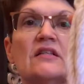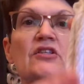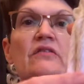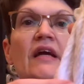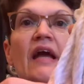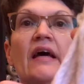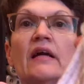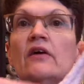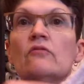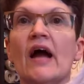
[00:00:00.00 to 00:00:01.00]
And you can
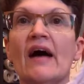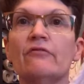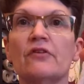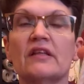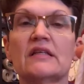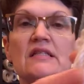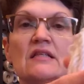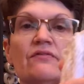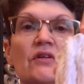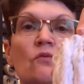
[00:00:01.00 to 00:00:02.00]
unravel this
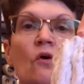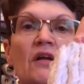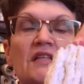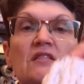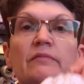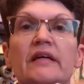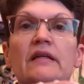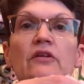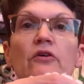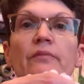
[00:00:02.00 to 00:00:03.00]
if you want it to be
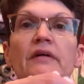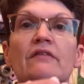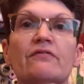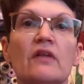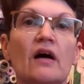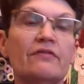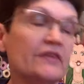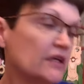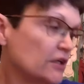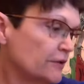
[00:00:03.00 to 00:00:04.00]
a little bit
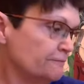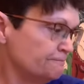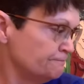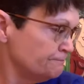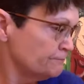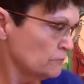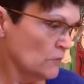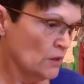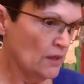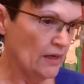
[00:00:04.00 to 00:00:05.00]
fluffier.
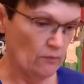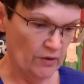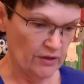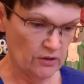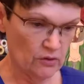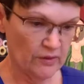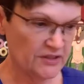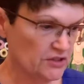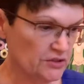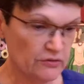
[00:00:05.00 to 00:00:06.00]
And we are
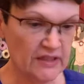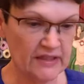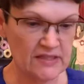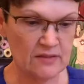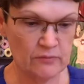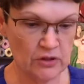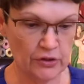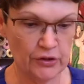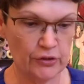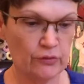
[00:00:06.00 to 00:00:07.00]
going to get some
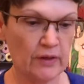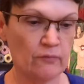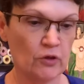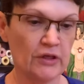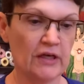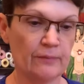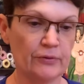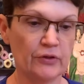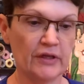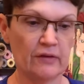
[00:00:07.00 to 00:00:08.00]
glue, and we're going to
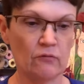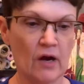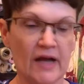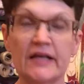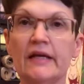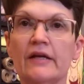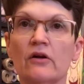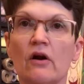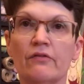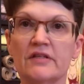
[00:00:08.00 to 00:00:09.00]
put right
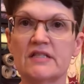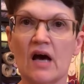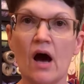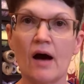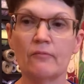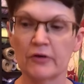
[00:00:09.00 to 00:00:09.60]
here on the top.